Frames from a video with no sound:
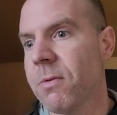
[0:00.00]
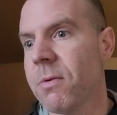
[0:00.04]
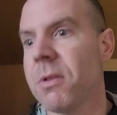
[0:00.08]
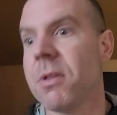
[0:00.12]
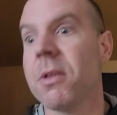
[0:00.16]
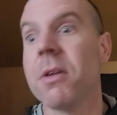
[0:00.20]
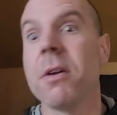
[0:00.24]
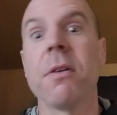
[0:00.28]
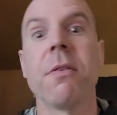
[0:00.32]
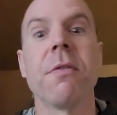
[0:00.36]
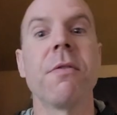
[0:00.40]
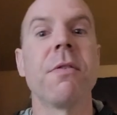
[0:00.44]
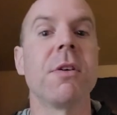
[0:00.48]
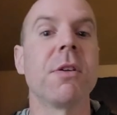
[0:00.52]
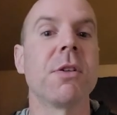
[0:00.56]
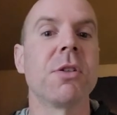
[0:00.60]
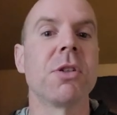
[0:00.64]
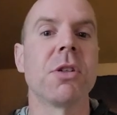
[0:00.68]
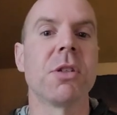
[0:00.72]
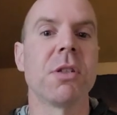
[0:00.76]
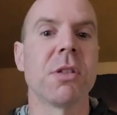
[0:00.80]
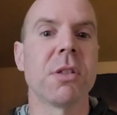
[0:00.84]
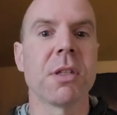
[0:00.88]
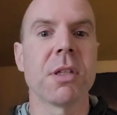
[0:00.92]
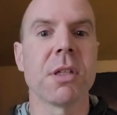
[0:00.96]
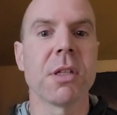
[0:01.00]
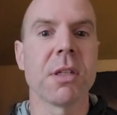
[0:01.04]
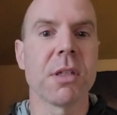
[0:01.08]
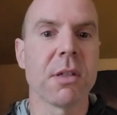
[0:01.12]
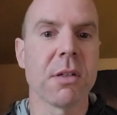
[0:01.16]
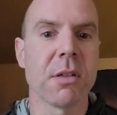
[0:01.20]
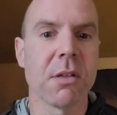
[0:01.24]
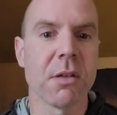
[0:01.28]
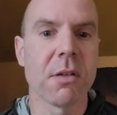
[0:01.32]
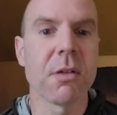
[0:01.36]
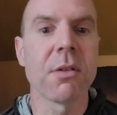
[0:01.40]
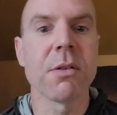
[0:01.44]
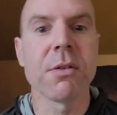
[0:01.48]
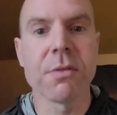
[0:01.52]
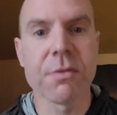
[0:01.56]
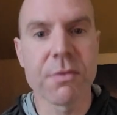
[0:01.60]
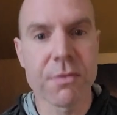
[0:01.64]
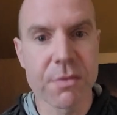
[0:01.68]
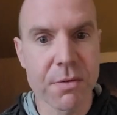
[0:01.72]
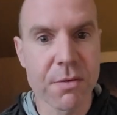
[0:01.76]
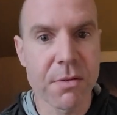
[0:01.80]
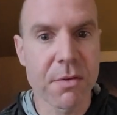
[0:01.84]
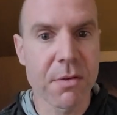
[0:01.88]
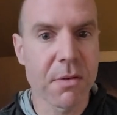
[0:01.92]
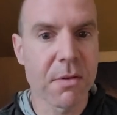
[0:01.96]
with an efficiency of,
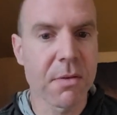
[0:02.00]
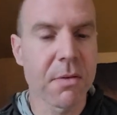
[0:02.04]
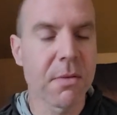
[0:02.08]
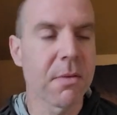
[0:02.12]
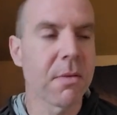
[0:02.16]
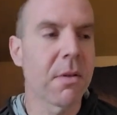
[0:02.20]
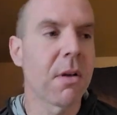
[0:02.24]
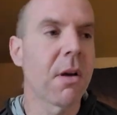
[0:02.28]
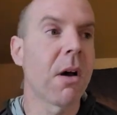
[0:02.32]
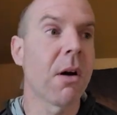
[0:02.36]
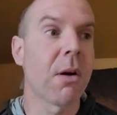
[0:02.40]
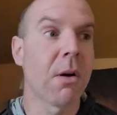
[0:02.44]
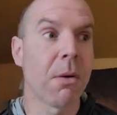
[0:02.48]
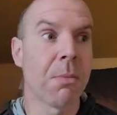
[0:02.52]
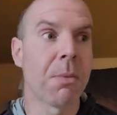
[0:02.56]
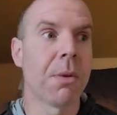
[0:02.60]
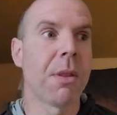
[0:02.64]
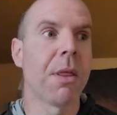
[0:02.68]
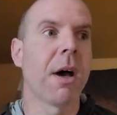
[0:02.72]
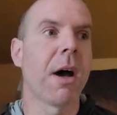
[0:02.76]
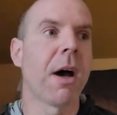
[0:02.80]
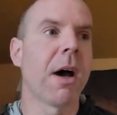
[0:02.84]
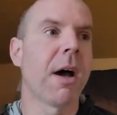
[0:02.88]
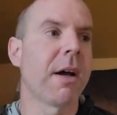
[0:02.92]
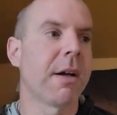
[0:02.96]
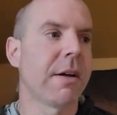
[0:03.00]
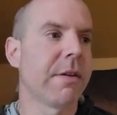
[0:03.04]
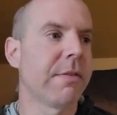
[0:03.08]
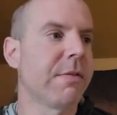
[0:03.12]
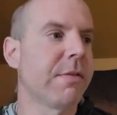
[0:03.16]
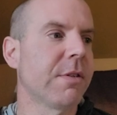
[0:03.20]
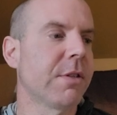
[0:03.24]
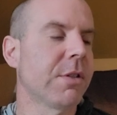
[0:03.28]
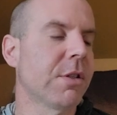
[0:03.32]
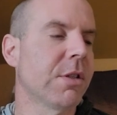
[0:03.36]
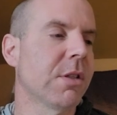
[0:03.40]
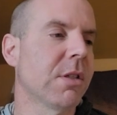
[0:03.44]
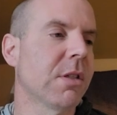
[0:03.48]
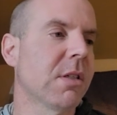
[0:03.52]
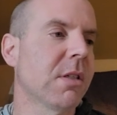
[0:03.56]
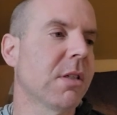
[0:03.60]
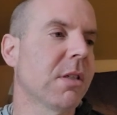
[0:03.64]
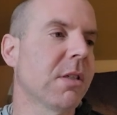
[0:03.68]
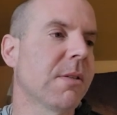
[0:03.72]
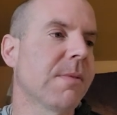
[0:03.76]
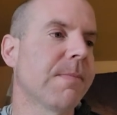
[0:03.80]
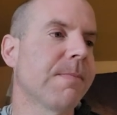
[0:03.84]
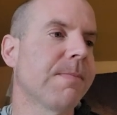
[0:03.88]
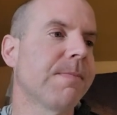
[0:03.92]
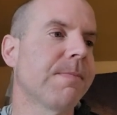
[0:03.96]
uh, uh, with a high efficiency
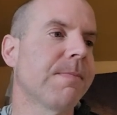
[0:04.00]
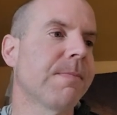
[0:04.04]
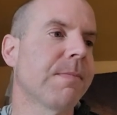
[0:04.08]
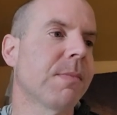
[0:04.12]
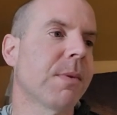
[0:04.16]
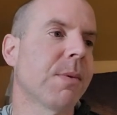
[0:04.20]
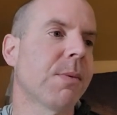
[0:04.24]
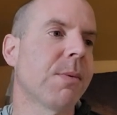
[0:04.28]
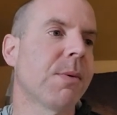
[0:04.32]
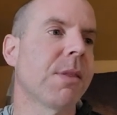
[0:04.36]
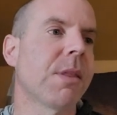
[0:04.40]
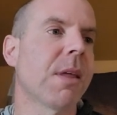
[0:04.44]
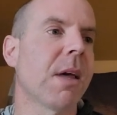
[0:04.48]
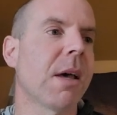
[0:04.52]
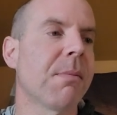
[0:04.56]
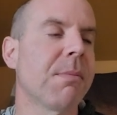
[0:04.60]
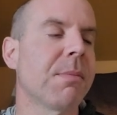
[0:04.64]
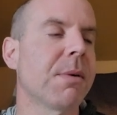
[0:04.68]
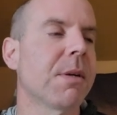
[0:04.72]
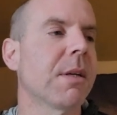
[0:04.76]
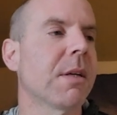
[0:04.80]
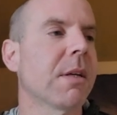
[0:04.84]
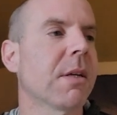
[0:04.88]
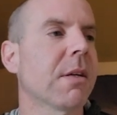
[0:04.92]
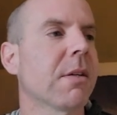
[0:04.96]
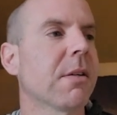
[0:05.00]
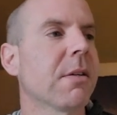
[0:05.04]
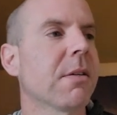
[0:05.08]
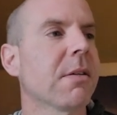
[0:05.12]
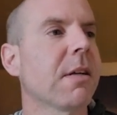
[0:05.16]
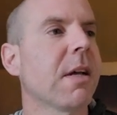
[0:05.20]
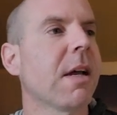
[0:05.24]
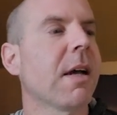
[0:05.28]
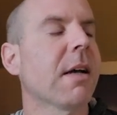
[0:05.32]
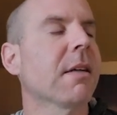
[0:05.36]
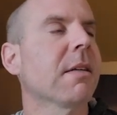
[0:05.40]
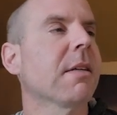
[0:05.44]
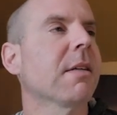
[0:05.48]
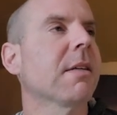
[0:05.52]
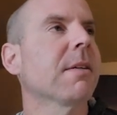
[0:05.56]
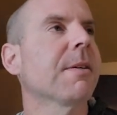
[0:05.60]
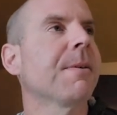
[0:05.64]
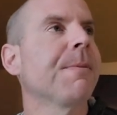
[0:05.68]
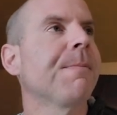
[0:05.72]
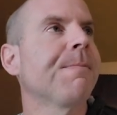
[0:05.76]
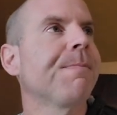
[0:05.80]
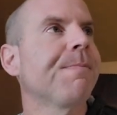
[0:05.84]
with that particular tactic.